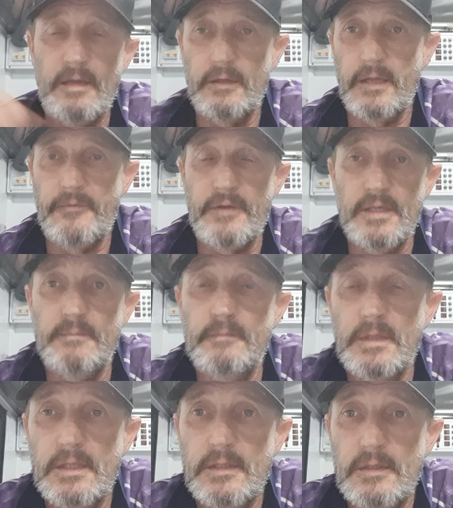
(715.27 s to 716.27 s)
lithium
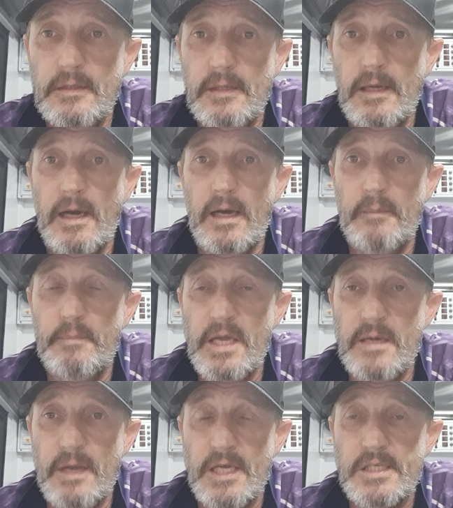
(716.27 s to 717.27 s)

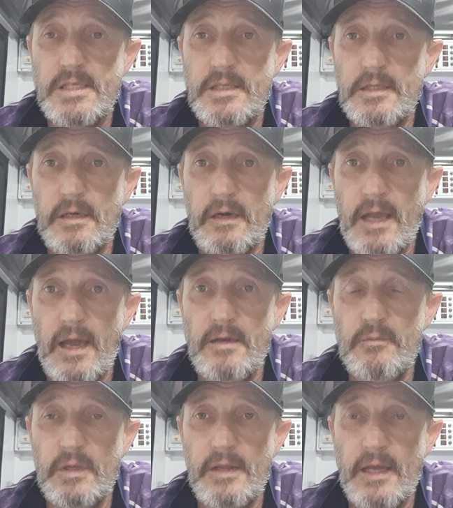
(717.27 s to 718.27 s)
BMS, okay,
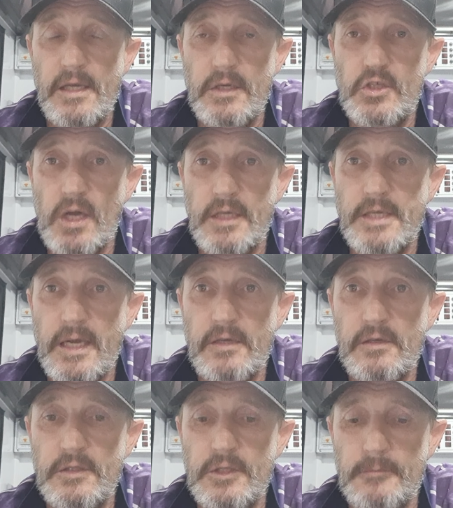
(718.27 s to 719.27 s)
when they shut
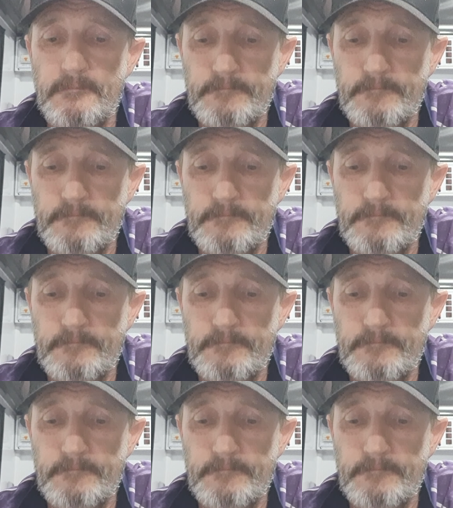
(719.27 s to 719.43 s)
down on you.